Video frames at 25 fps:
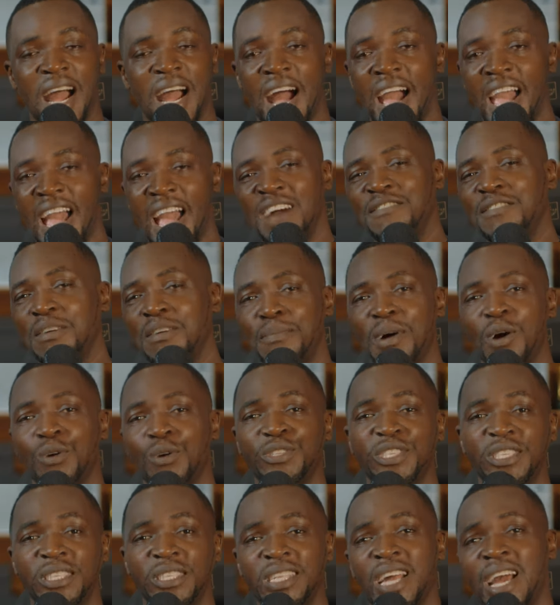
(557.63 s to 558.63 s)
I have
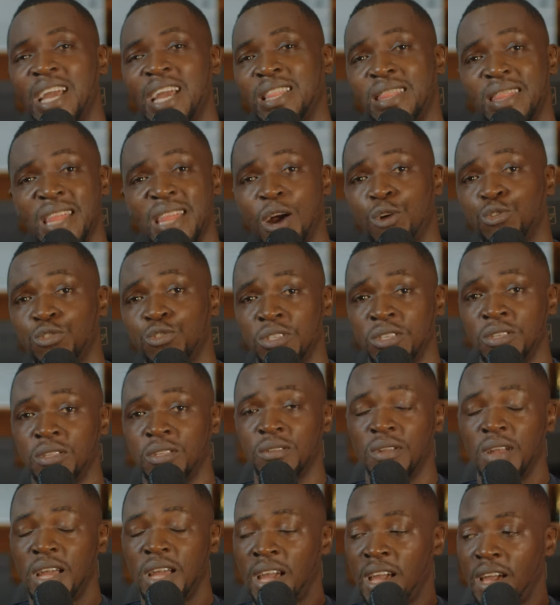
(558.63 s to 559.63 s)
about nine
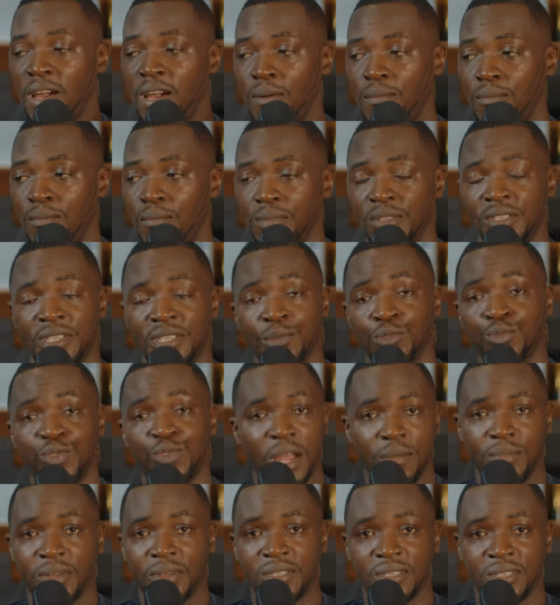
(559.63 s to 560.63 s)
thousand um,
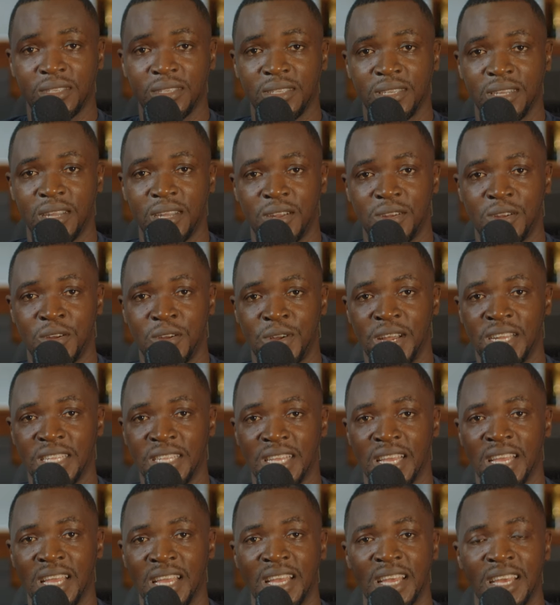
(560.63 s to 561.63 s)
subscribers, all right?